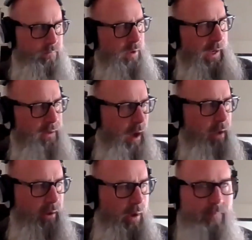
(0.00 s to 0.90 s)
called
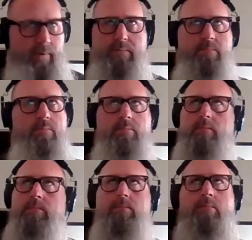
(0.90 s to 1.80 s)
her over, and
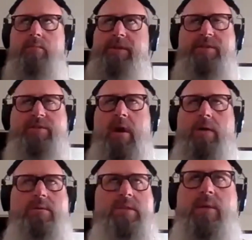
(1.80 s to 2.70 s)
she saw
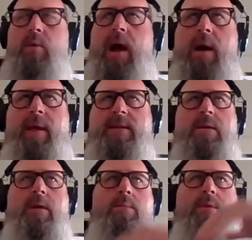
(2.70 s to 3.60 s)
it. She's like, wow, man, that's
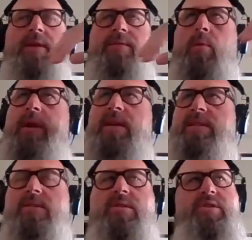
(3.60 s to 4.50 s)
unbelievable. What is
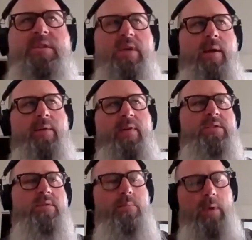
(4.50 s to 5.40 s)
that? So she saw, I've got
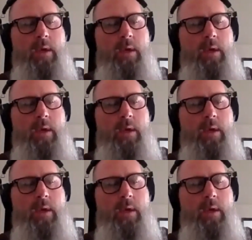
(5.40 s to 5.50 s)
some